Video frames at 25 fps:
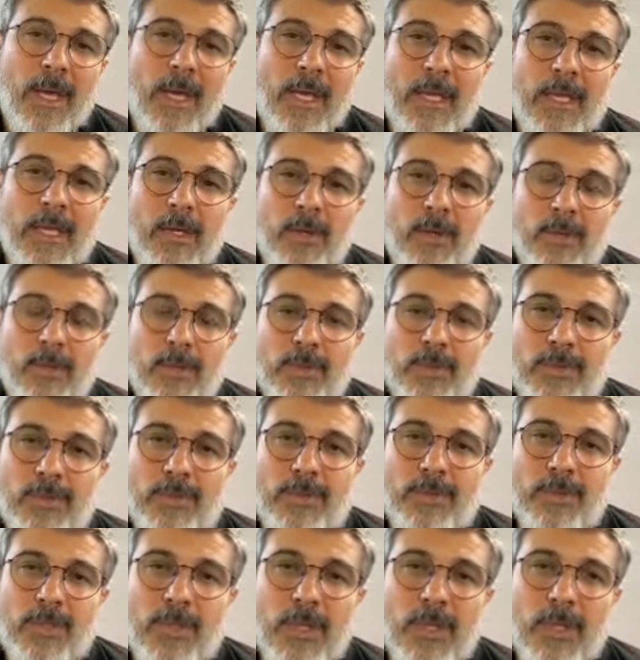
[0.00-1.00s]
And he
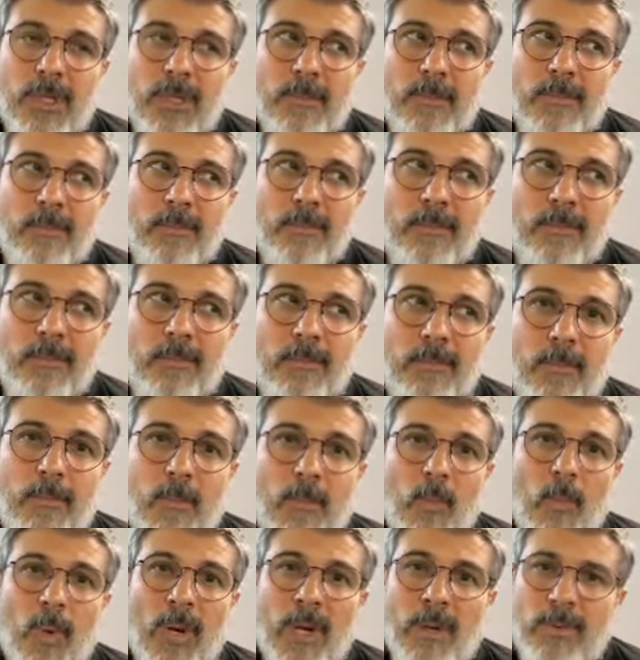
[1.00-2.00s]
goes,
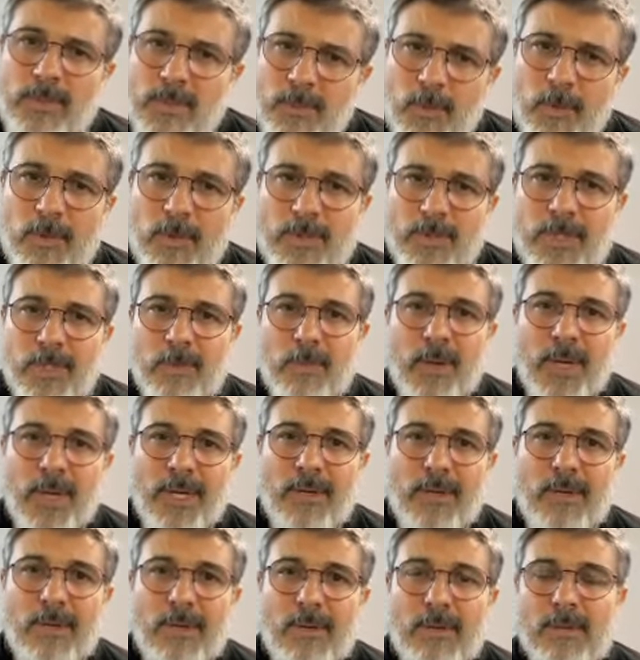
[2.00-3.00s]
when I was approaching
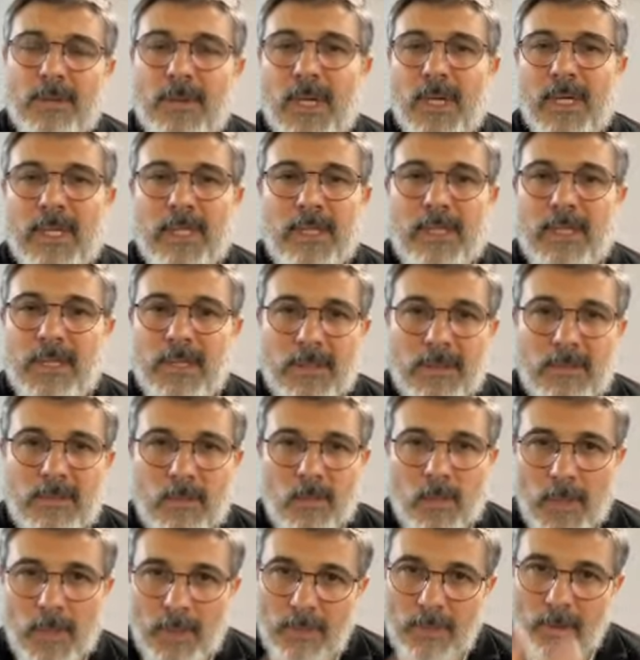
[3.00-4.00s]
Michael,
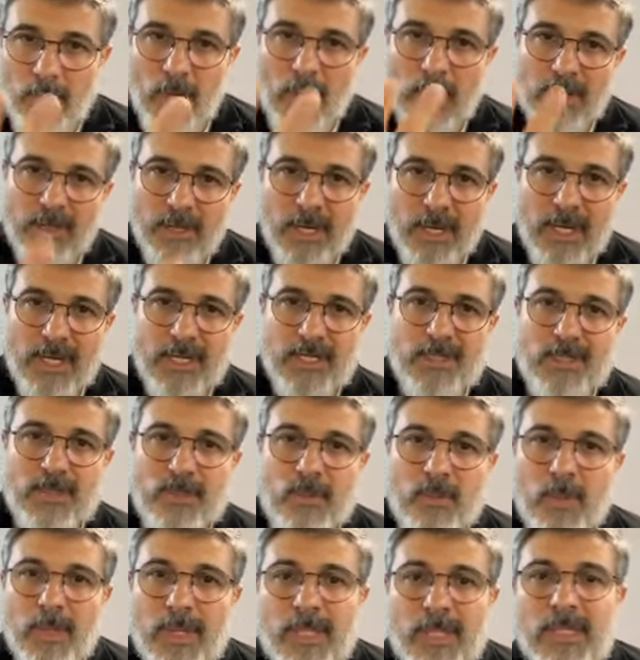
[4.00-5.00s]
we locked
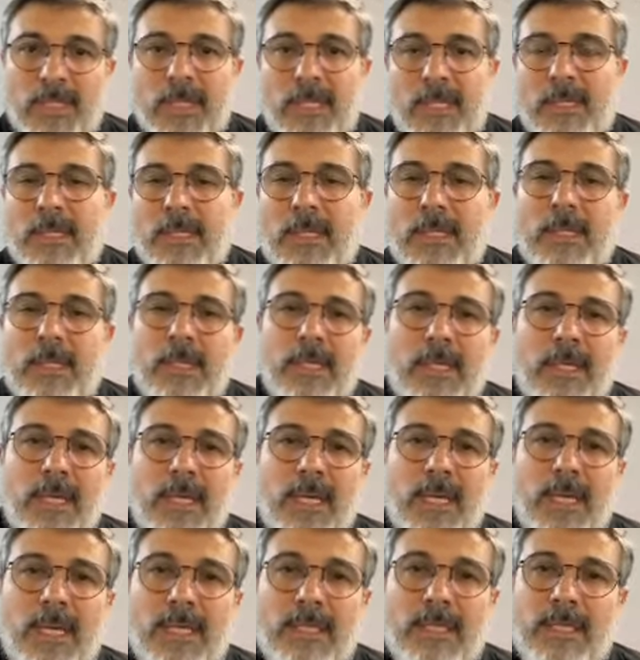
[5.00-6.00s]
eyes quickly,
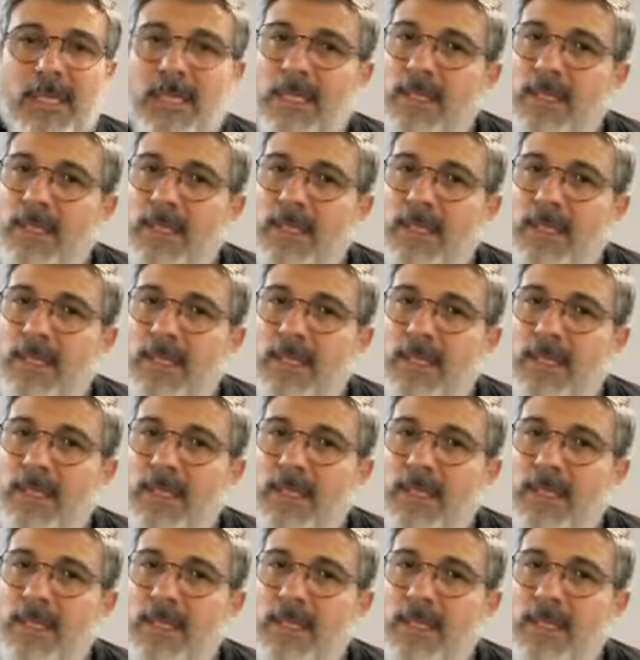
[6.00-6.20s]
and